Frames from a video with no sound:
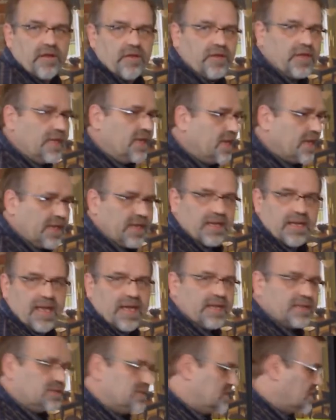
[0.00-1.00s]
You can get it
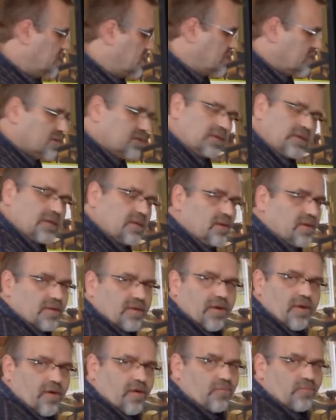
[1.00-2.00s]
at
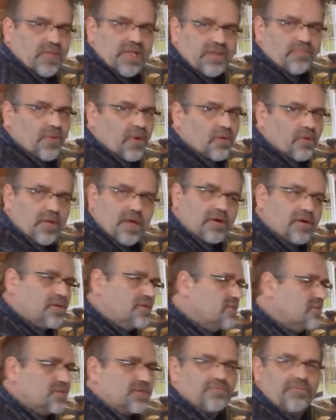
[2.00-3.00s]
Home Depot,
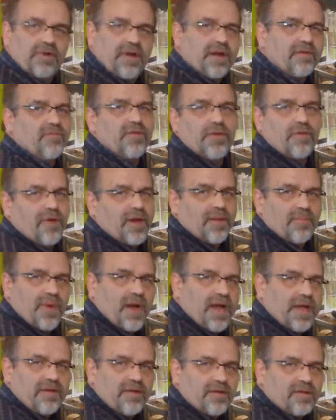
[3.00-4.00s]
Lowe's, wherever you want to
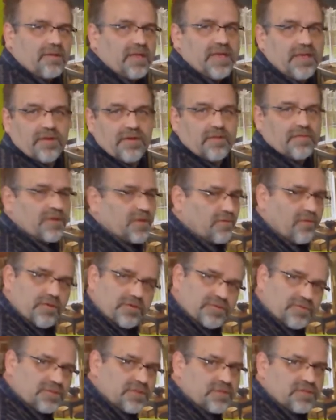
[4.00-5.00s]
buy your cleaner, the
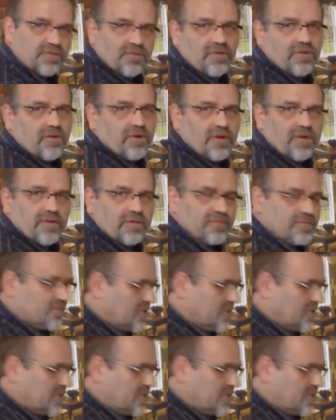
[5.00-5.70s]
grocery store.